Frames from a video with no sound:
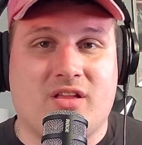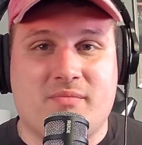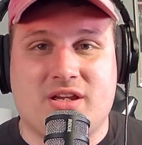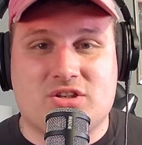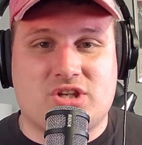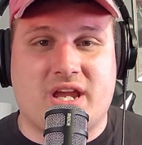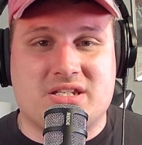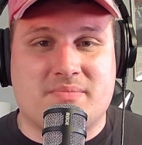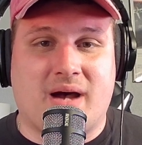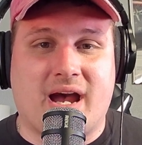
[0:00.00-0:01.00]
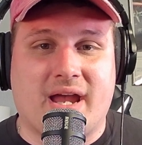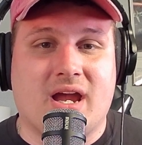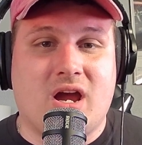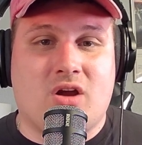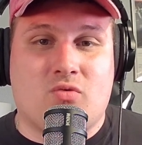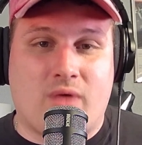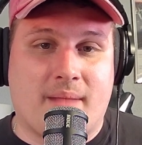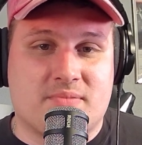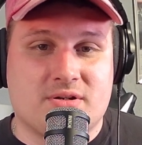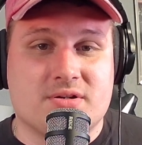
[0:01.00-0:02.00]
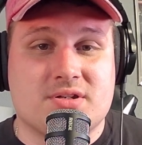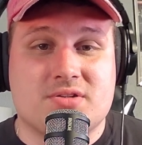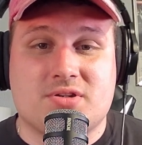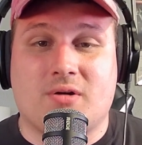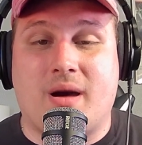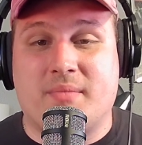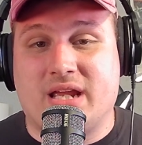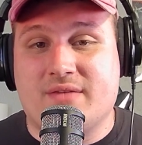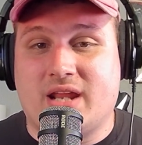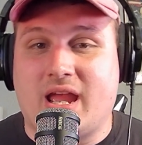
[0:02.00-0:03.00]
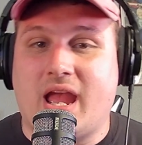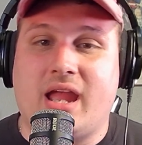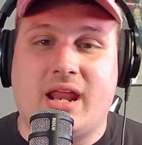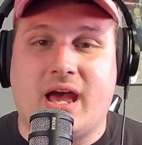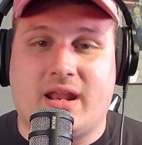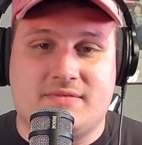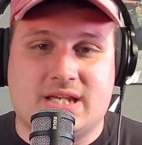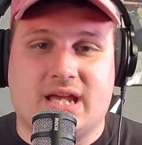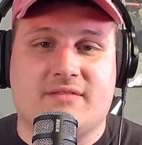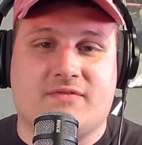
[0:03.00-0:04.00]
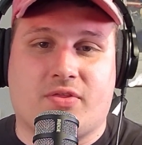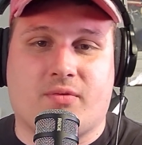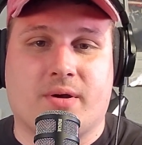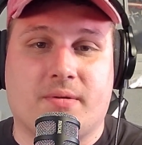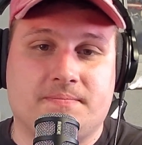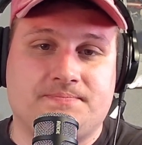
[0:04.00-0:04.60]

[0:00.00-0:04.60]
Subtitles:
of being chased by raptors. So I'm going to give it an 8 out of 10 for thrill.